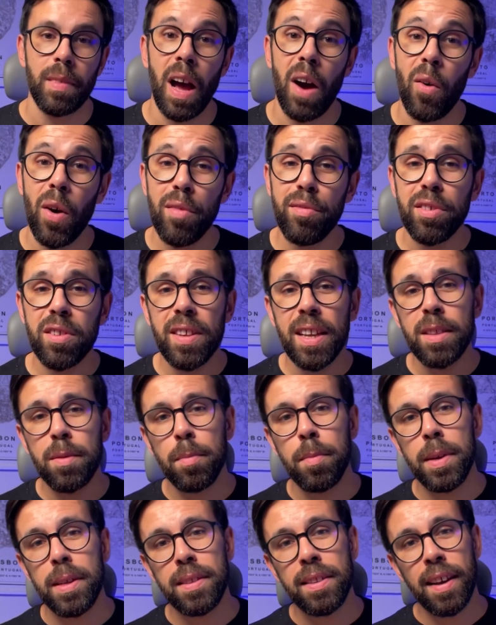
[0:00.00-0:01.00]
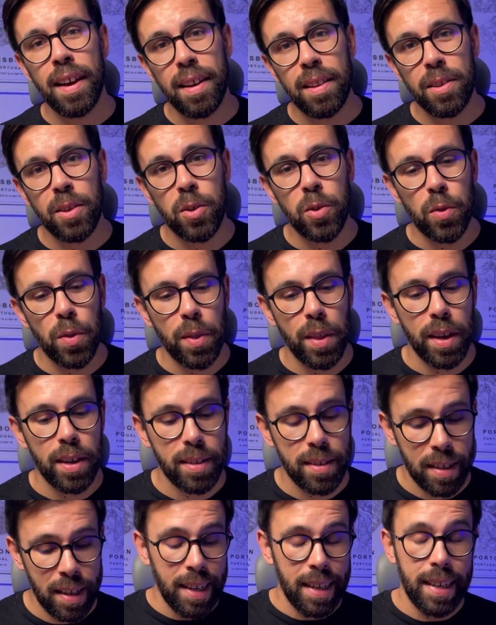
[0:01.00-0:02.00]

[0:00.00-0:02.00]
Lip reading: However, let me tell you that